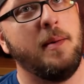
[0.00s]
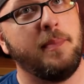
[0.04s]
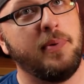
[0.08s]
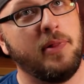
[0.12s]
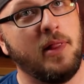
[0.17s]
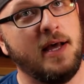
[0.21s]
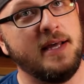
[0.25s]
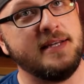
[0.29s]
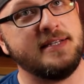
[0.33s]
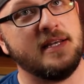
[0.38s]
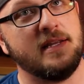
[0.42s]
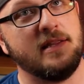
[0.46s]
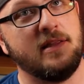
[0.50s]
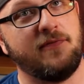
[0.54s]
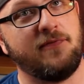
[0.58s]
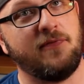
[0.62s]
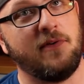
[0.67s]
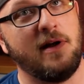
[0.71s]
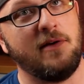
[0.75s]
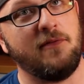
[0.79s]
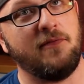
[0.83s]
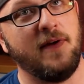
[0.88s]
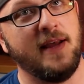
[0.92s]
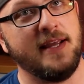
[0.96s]
plus the
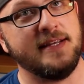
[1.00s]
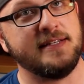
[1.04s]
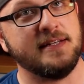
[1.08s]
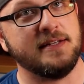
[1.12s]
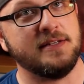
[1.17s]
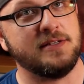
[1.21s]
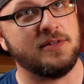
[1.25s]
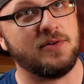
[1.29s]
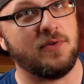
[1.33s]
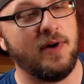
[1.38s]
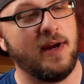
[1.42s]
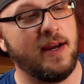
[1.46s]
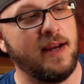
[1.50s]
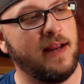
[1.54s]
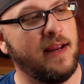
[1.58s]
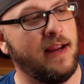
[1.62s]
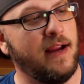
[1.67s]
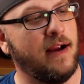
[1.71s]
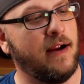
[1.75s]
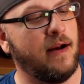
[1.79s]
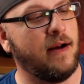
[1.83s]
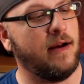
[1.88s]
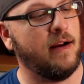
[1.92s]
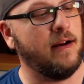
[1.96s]
front-facing screen
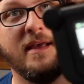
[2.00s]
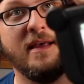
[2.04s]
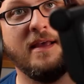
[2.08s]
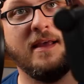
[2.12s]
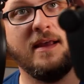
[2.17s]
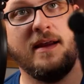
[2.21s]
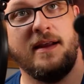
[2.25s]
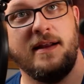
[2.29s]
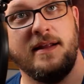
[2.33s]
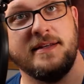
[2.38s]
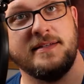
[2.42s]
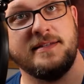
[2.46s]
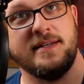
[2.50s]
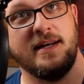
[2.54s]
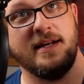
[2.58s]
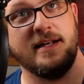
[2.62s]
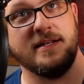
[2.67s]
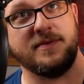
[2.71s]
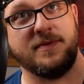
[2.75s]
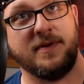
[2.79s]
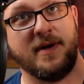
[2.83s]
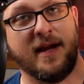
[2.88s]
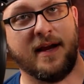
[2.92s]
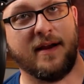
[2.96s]
here. It is
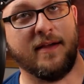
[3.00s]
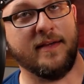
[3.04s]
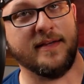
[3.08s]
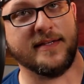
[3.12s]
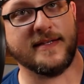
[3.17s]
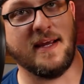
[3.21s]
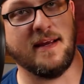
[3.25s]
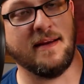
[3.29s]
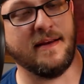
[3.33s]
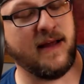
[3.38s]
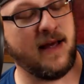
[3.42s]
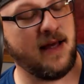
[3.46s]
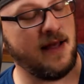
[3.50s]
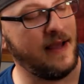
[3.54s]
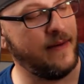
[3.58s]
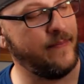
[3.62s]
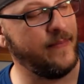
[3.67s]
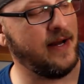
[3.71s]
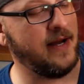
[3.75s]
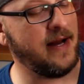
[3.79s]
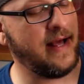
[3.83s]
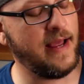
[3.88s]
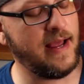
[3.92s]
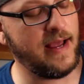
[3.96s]
ridiculous.
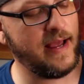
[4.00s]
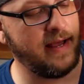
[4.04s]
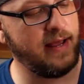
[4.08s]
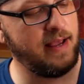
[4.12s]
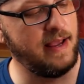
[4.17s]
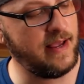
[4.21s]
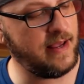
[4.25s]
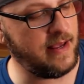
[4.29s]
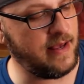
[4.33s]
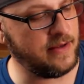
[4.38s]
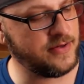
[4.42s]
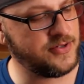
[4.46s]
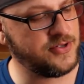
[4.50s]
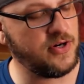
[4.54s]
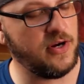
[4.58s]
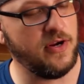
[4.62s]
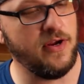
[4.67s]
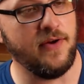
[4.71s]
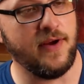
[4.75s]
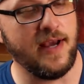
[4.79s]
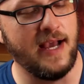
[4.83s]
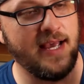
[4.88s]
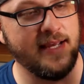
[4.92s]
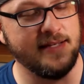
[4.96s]
I'll show
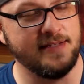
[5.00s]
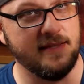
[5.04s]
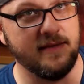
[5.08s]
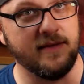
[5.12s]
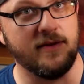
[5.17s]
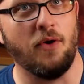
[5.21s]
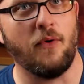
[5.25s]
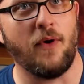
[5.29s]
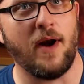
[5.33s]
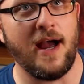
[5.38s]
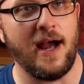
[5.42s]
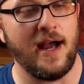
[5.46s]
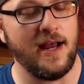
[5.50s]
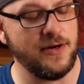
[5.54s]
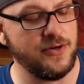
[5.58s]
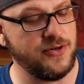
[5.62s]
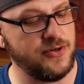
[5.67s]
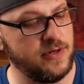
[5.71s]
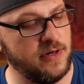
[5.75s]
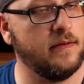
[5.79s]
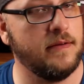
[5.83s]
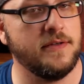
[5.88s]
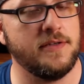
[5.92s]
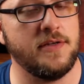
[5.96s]
you guys in the
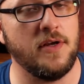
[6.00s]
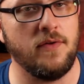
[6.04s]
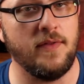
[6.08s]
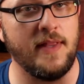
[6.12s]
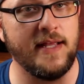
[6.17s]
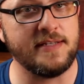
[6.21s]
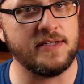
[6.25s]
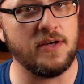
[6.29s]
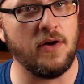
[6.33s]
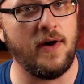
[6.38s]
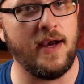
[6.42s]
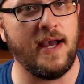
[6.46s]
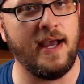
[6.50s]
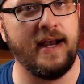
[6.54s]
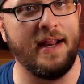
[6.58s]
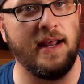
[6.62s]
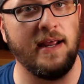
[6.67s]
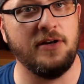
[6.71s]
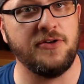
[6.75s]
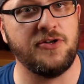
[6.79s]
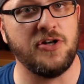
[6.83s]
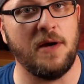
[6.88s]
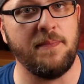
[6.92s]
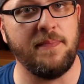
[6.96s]
garage. So let's go ahead
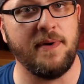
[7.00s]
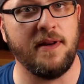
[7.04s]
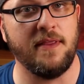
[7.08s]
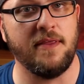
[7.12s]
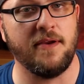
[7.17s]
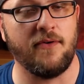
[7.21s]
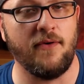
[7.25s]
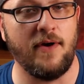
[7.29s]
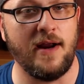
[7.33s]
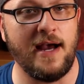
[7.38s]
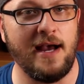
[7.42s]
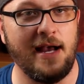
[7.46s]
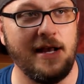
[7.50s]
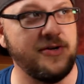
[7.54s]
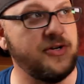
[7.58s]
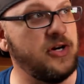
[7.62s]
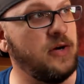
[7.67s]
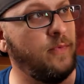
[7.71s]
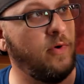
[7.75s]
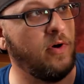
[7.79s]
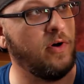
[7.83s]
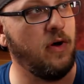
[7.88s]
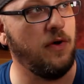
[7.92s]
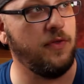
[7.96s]
and jump into the garage
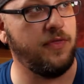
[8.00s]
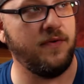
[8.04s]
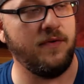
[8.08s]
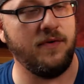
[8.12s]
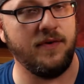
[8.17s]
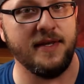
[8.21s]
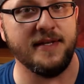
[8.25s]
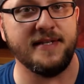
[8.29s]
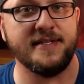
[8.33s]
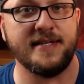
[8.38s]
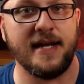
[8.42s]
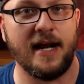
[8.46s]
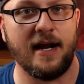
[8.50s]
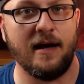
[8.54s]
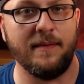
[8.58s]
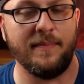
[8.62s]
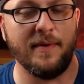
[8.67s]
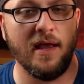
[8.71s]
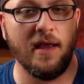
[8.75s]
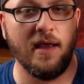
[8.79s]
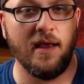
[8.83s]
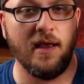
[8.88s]
and we'll go through this setup